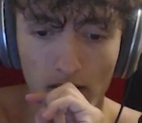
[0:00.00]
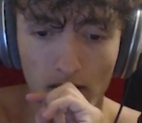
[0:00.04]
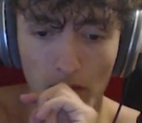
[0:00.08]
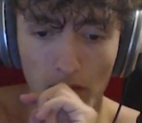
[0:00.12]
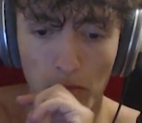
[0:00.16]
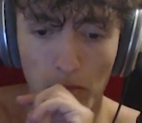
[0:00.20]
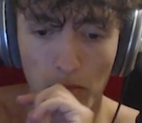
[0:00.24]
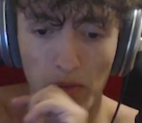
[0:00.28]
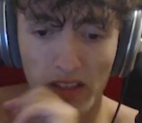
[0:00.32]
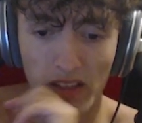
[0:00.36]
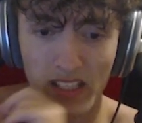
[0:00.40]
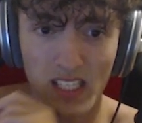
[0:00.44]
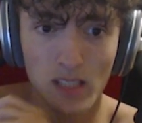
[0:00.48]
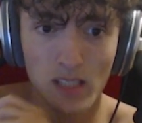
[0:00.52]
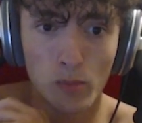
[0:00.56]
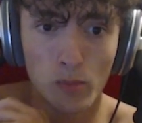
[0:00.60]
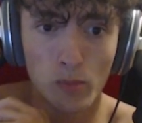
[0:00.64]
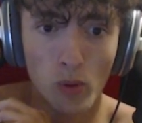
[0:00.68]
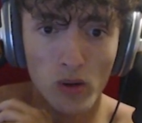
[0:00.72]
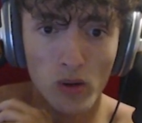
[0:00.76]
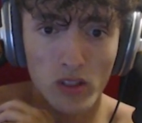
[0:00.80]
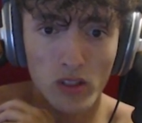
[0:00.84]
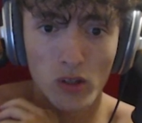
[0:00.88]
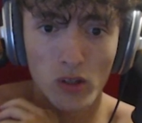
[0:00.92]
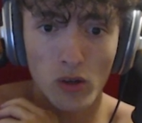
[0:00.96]
But these
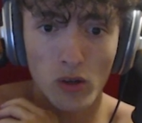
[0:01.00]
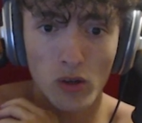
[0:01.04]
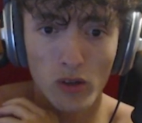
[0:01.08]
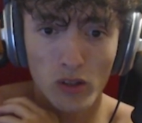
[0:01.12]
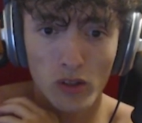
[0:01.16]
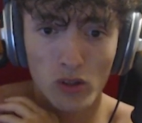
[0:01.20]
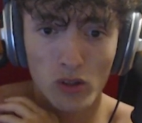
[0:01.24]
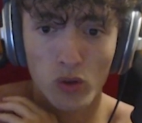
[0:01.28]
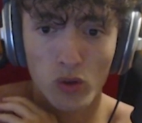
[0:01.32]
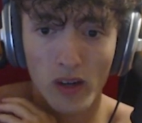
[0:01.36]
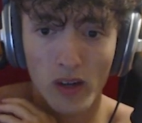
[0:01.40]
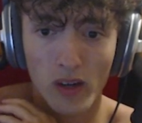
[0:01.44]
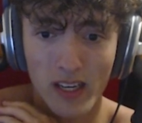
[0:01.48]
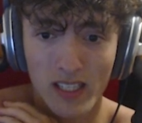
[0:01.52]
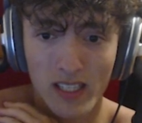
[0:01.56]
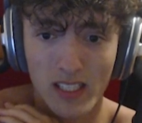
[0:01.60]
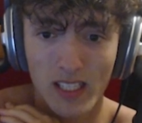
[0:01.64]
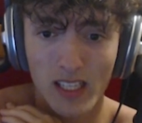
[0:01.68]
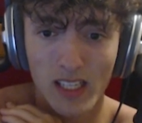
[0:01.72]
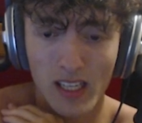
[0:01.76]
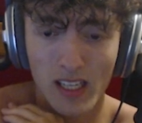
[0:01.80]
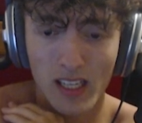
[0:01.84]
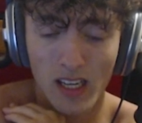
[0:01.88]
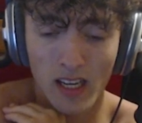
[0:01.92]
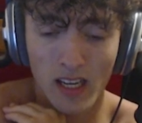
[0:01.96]
boards are going
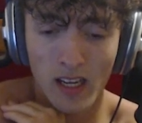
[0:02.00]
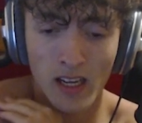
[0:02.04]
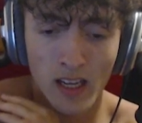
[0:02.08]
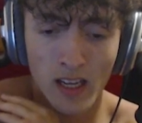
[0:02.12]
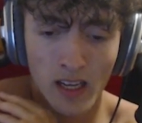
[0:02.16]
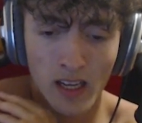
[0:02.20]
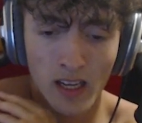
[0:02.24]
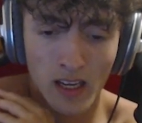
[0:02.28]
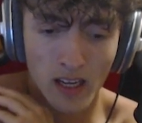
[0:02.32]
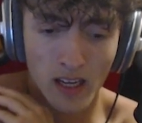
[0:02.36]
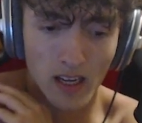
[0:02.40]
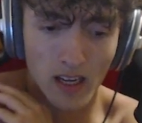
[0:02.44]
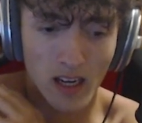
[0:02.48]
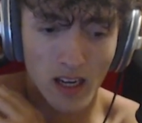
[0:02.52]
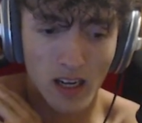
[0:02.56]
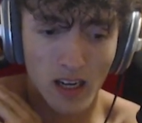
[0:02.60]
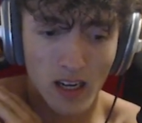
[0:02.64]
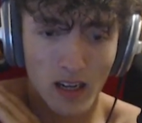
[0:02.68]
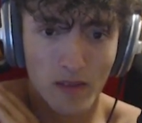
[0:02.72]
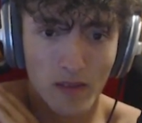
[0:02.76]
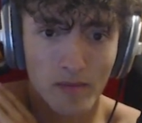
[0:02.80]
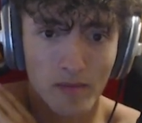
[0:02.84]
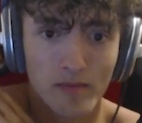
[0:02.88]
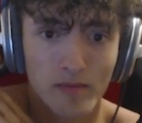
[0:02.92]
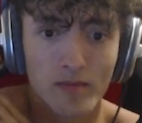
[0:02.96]
crazy.
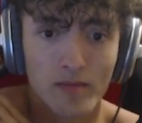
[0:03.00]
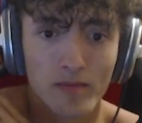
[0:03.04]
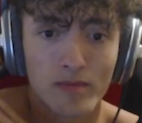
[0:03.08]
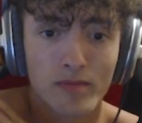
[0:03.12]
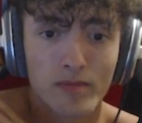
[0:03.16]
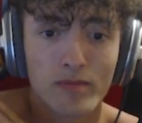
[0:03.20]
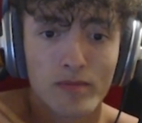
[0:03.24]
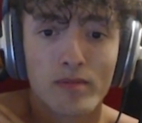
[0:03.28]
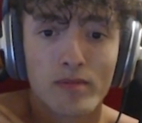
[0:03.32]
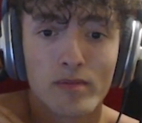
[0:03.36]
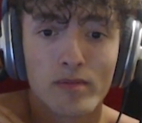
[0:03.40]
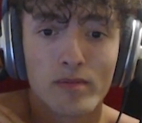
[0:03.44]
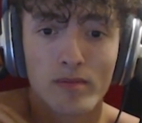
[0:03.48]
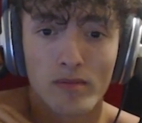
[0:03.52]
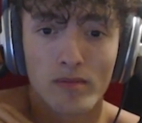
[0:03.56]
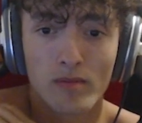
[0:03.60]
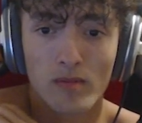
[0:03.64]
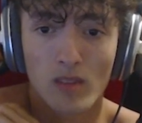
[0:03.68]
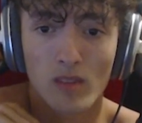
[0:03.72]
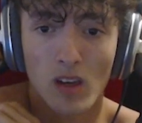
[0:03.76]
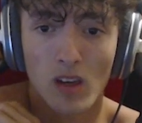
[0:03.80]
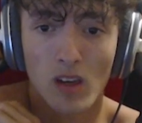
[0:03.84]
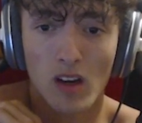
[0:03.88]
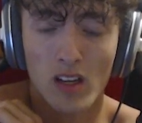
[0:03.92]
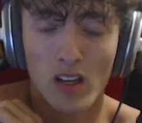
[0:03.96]
Um,
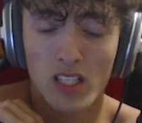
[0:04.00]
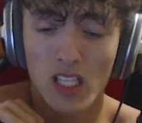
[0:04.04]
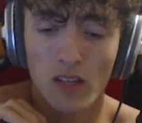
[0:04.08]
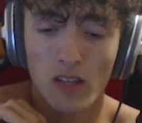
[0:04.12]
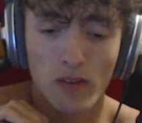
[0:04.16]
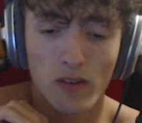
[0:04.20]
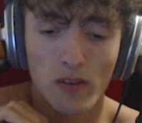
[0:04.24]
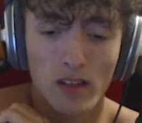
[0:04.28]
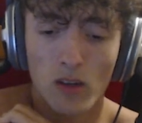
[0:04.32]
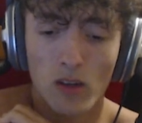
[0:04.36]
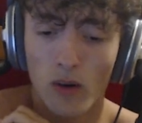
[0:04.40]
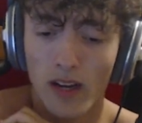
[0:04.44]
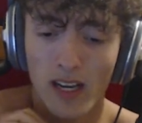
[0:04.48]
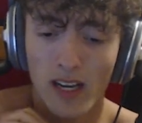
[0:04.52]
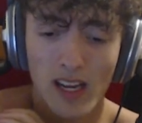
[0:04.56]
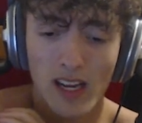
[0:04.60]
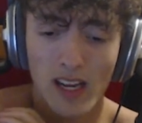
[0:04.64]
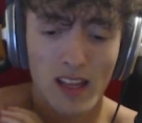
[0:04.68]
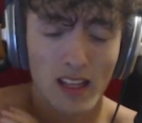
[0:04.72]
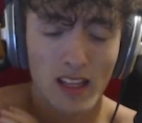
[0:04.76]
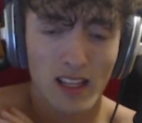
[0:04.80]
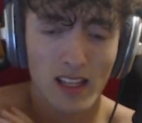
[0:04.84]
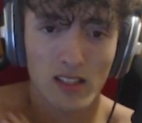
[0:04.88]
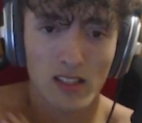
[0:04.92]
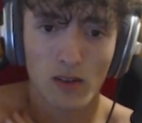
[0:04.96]
honestly, if we don't hit
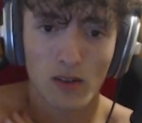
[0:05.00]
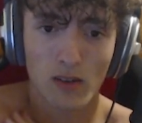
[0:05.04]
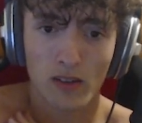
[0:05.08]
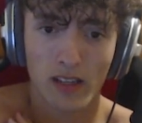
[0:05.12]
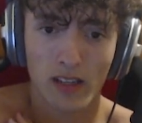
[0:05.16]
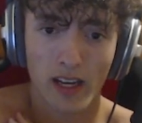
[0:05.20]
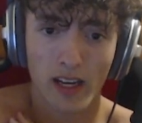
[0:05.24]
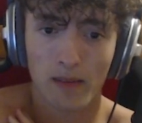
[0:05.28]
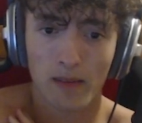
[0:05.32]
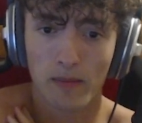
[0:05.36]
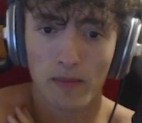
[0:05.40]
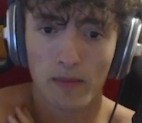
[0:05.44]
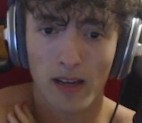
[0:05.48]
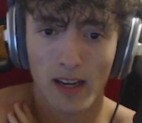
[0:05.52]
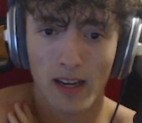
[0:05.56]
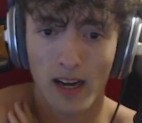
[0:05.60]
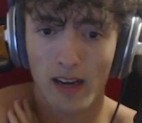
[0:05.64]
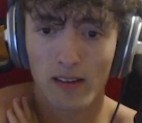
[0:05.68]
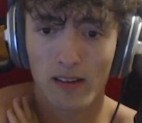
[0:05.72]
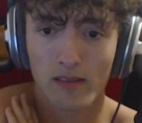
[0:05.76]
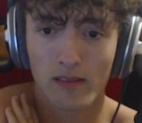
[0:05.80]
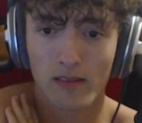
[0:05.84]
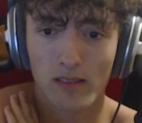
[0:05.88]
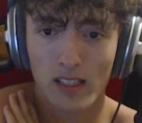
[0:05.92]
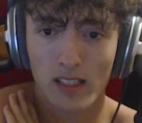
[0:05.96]
anything, that's okay, man. I
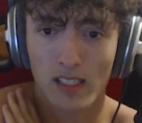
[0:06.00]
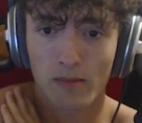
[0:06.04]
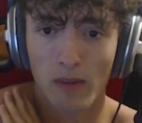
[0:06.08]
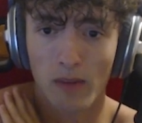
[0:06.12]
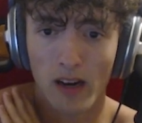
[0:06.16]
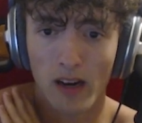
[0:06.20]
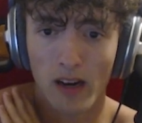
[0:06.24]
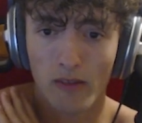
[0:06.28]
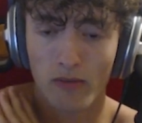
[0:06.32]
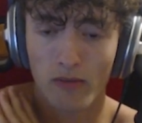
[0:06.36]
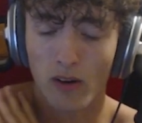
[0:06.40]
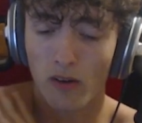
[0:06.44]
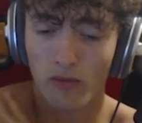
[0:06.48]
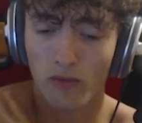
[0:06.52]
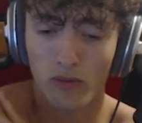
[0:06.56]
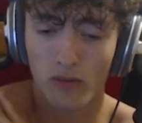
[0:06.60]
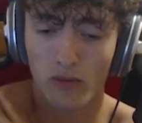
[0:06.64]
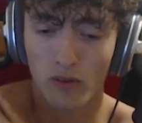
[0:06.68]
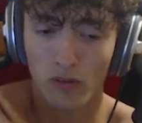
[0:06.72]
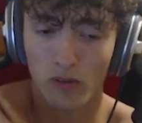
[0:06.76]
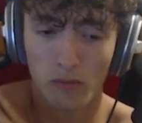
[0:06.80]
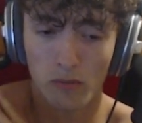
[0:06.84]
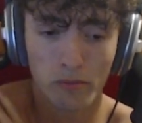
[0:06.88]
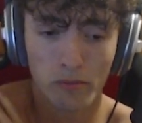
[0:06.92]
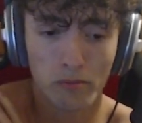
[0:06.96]
it's my fault
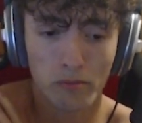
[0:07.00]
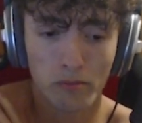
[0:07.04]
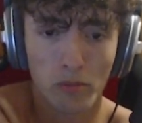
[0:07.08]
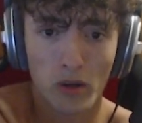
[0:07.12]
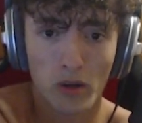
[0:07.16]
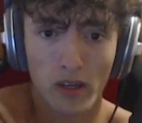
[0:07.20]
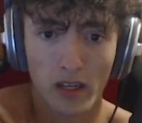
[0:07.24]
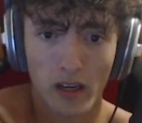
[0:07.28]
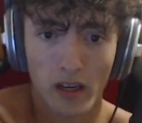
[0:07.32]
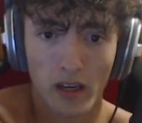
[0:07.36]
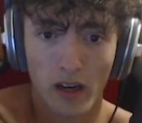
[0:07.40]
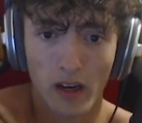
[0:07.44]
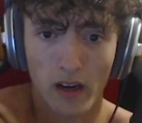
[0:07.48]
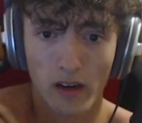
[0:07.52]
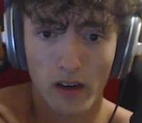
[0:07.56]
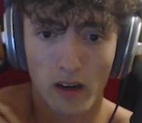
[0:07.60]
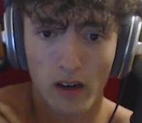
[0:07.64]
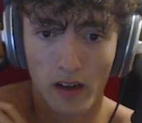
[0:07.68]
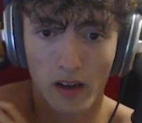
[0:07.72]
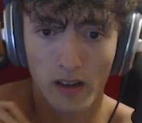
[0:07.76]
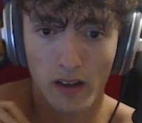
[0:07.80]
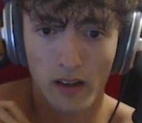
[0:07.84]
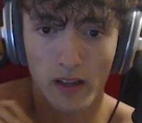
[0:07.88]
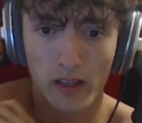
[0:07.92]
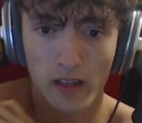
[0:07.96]
for putting a hundred
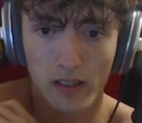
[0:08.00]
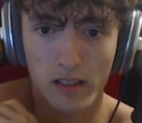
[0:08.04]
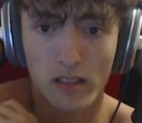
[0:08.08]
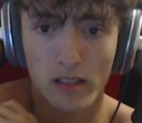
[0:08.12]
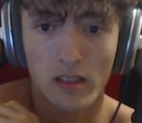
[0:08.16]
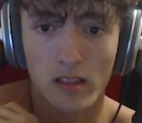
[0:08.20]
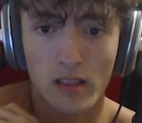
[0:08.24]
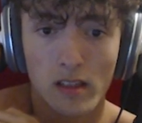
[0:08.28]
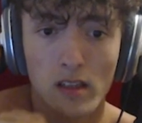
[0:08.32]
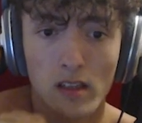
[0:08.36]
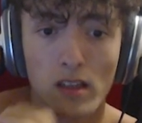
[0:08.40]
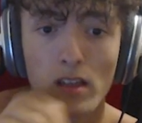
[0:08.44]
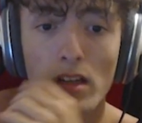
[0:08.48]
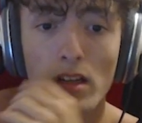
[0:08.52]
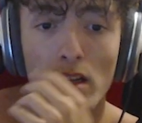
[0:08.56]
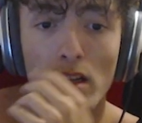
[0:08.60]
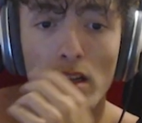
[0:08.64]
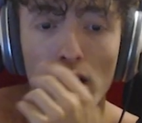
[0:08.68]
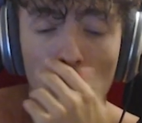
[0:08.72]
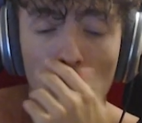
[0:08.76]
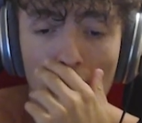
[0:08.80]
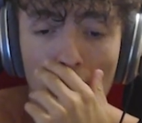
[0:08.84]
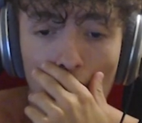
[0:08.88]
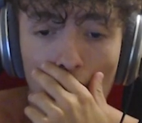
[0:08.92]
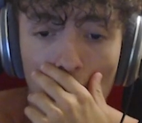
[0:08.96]
on this.
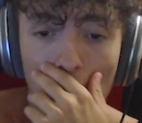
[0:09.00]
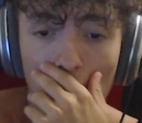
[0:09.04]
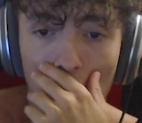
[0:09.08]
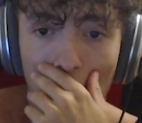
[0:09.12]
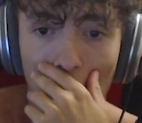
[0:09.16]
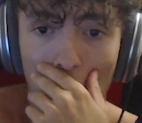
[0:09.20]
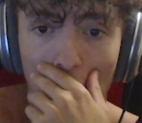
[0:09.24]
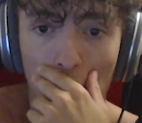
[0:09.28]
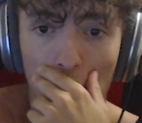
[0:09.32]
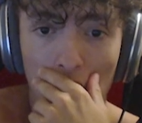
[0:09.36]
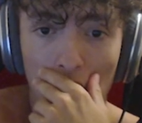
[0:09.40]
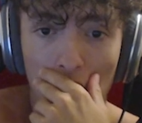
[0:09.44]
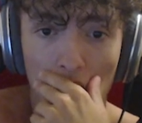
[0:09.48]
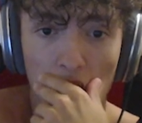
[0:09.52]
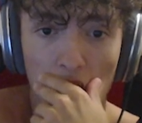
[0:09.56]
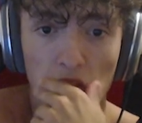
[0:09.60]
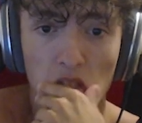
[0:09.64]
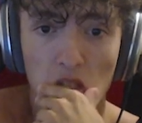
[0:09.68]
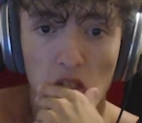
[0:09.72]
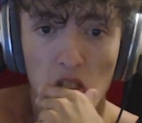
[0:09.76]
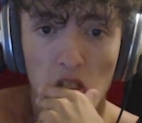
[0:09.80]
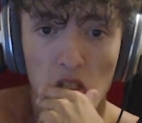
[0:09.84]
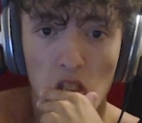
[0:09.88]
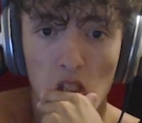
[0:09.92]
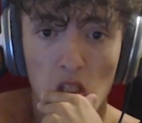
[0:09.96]
I really
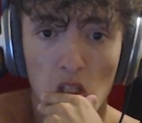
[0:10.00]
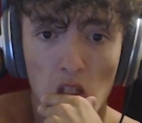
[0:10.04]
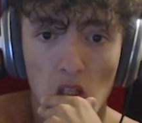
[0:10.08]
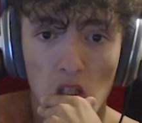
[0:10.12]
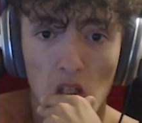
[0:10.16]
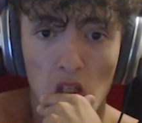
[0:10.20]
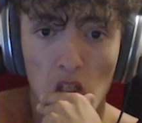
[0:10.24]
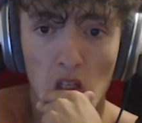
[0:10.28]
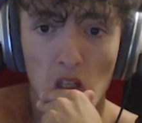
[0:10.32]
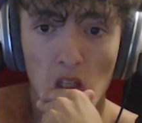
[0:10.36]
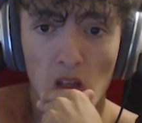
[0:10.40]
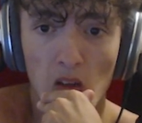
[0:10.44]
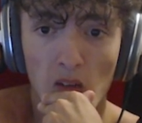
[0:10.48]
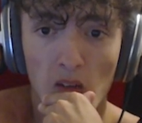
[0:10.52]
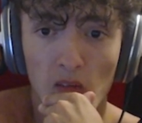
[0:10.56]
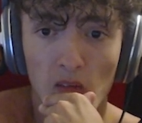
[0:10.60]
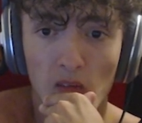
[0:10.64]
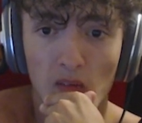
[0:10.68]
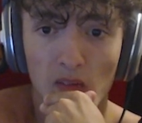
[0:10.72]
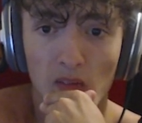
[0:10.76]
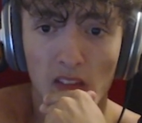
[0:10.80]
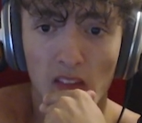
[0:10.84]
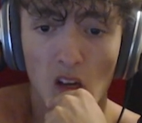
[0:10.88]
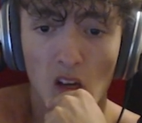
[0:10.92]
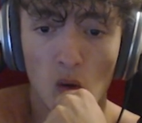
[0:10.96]
just...
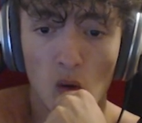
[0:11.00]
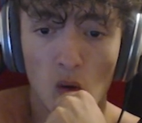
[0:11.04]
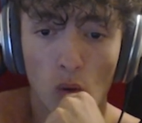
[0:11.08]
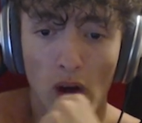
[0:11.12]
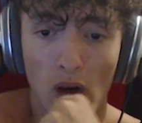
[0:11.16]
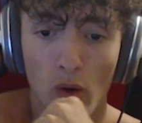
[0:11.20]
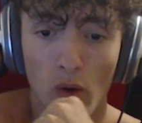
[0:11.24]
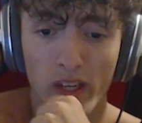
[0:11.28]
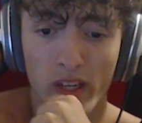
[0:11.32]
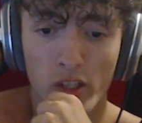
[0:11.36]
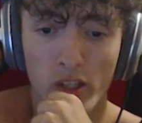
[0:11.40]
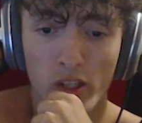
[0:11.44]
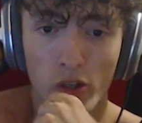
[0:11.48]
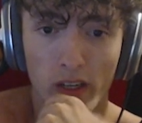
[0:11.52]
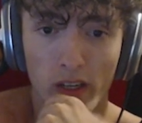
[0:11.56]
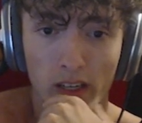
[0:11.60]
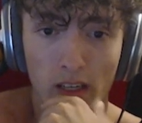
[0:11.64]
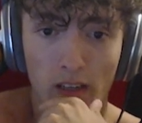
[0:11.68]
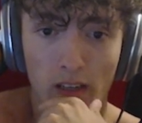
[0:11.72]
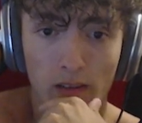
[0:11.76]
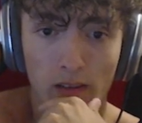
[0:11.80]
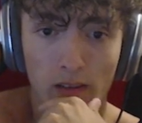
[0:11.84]
Wow, retrig.